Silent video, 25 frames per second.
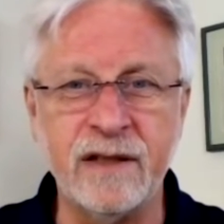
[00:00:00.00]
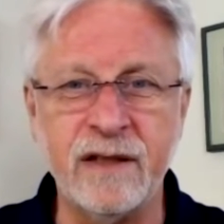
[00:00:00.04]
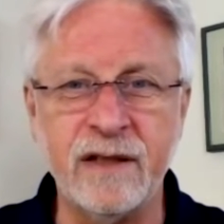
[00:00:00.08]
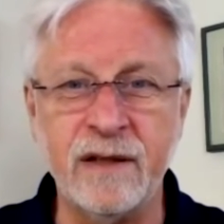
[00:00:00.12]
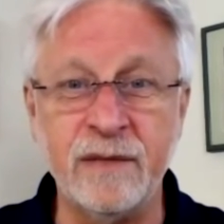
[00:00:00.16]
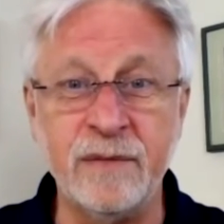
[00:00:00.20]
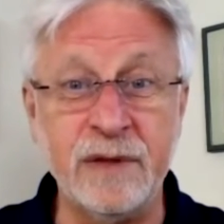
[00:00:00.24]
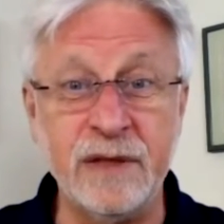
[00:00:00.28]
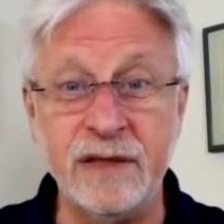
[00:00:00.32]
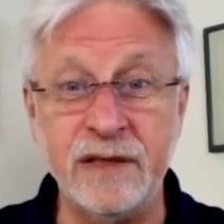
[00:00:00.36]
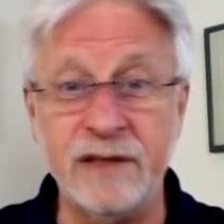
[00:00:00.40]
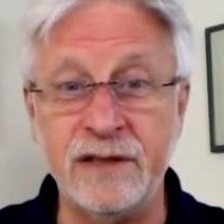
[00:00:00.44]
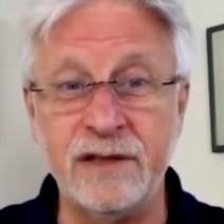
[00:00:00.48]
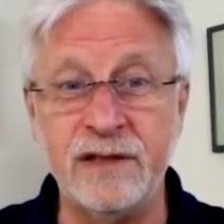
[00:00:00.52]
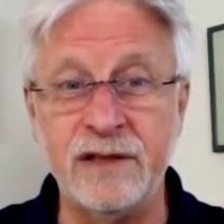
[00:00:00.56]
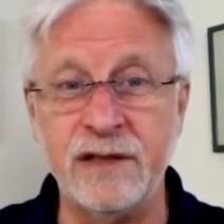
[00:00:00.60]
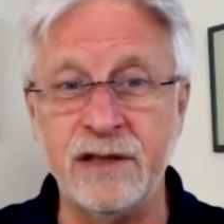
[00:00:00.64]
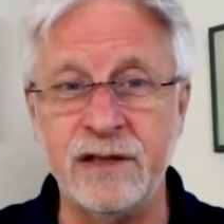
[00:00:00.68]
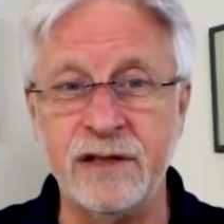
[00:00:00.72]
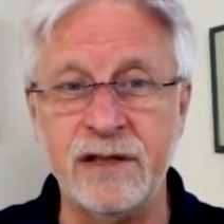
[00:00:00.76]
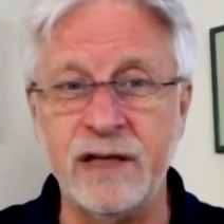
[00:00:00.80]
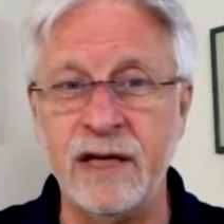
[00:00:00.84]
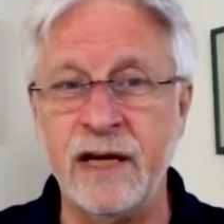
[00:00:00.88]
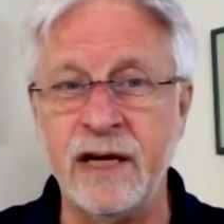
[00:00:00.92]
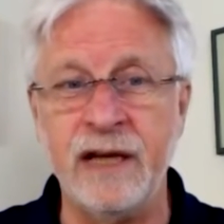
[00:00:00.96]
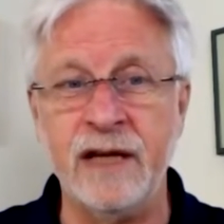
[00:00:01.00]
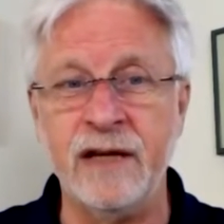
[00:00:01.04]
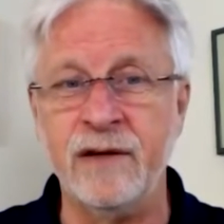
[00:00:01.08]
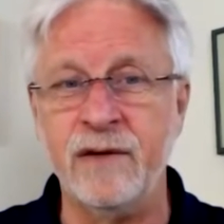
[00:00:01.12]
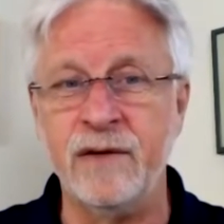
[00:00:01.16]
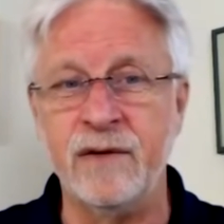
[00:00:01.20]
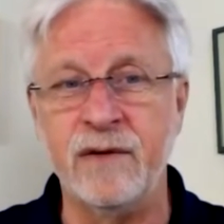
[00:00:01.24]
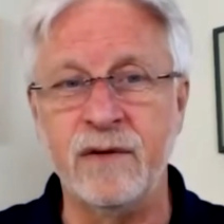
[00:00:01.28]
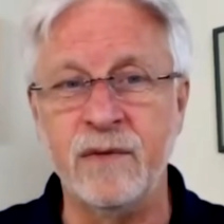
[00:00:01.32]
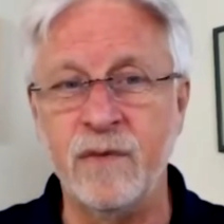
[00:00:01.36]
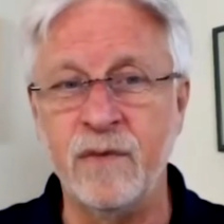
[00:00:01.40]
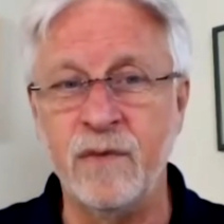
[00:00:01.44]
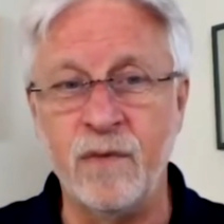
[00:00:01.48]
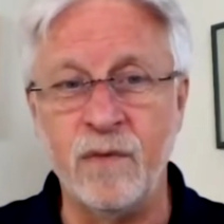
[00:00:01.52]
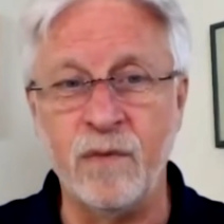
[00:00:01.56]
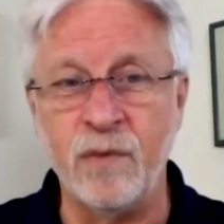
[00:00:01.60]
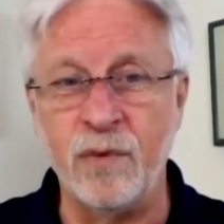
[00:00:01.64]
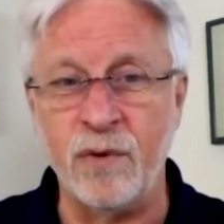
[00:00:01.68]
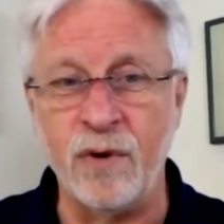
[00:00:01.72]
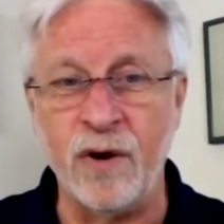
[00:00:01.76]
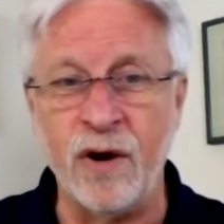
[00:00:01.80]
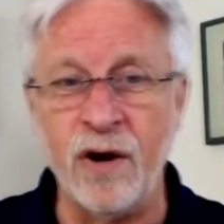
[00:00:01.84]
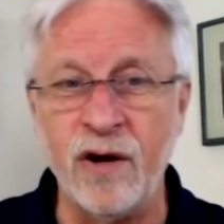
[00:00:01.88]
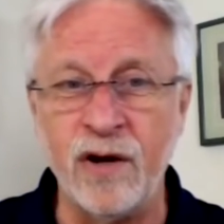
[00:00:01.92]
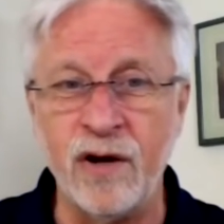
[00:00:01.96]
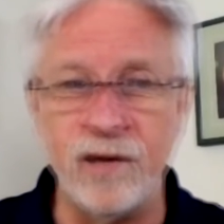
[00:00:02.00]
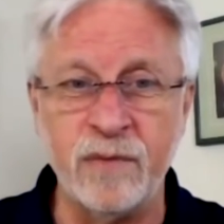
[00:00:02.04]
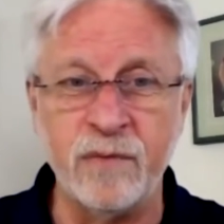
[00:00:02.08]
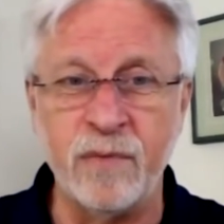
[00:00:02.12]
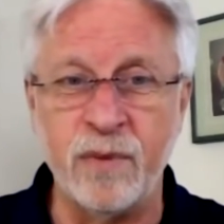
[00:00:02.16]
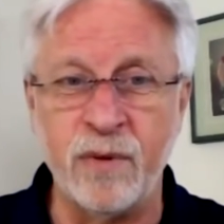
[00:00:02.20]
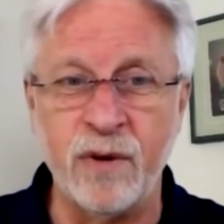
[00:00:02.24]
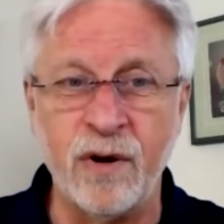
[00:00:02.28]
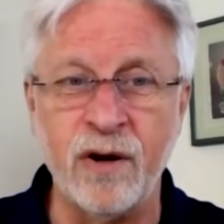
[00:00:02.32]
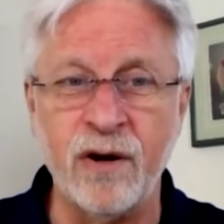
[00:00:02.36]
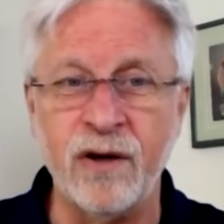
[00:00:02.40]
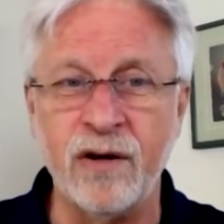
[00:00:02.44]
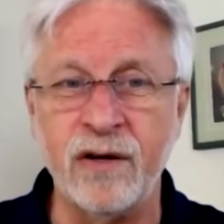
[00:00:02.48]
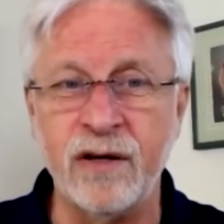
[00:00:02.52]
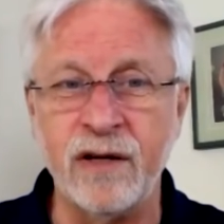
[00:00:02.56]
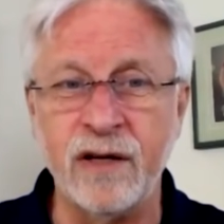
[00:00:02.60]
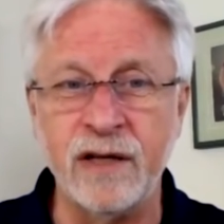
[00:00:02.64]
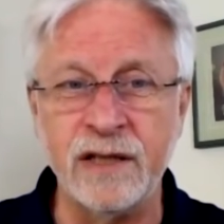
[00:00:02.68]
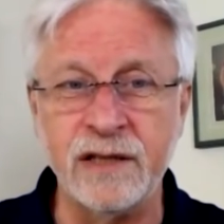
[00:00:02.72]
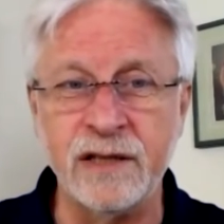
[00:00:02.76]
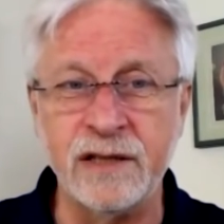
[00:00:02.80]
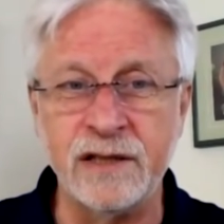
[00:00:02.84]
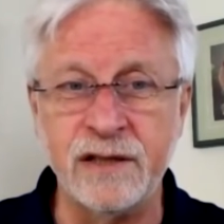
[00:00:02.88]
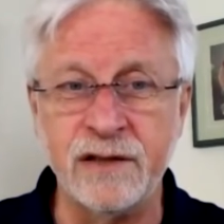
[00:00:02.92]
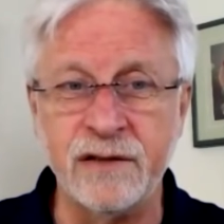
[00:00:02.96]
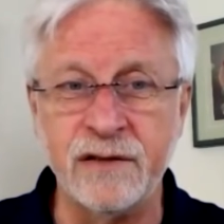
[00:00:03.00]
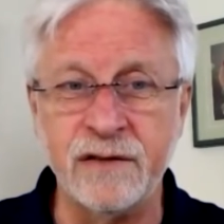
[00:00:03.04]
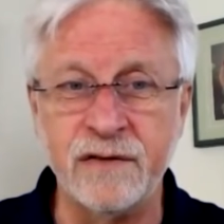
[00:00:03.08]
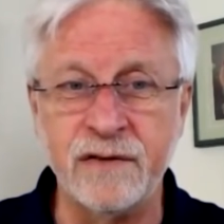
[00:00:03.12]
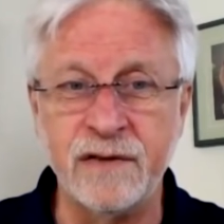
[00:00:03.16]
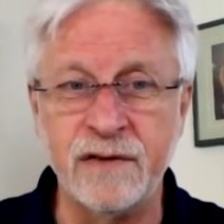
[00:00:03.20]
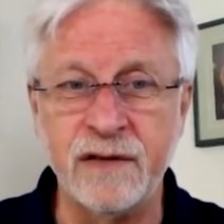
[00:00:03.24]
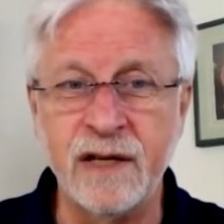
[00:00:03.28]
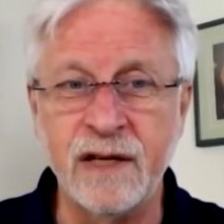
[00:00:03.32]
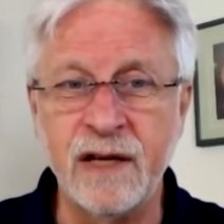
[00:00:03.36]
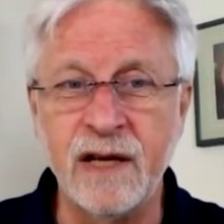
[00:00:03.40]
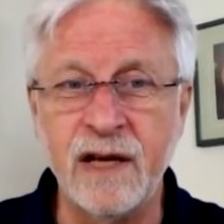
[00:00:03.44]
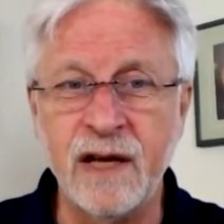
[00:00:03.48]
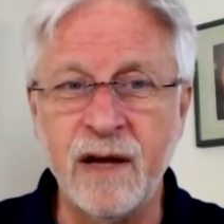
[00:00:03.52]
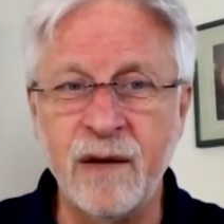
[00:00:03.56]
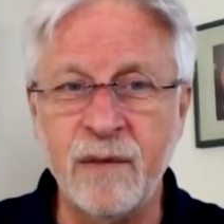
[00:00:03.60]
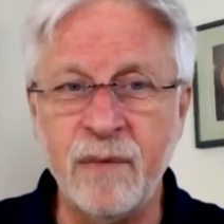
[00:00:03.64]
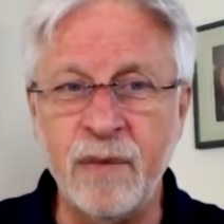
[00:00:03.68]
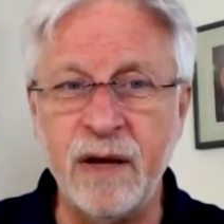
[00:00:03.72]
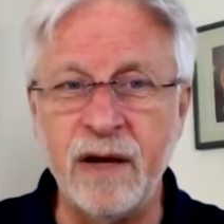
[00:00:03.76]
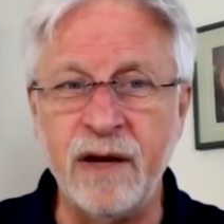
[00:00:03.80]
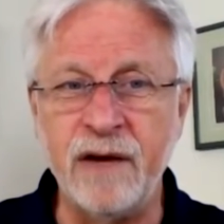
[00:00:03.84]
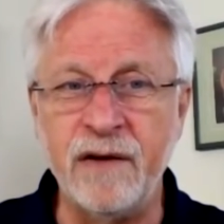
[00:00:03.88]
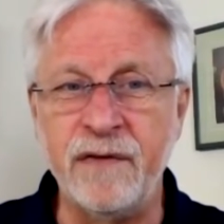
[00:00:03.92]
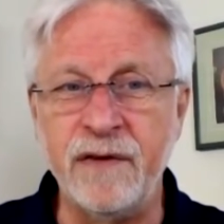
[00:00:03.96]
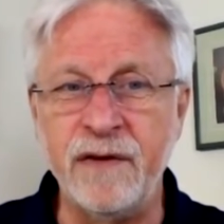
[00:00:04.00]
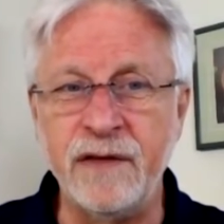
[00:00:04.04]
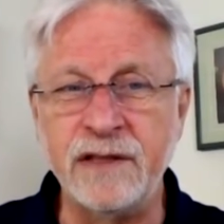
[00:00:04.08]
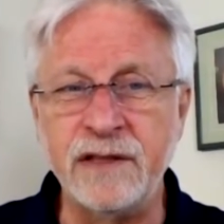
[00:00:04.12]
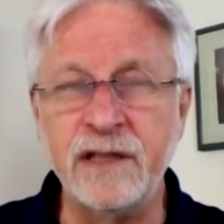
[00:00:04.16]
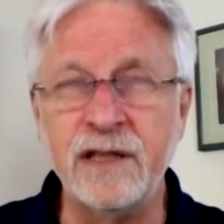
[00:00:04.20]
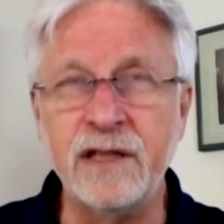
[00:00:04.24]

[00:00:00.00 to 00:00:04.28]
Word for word: I mean, it's just, again, broad list of benefits.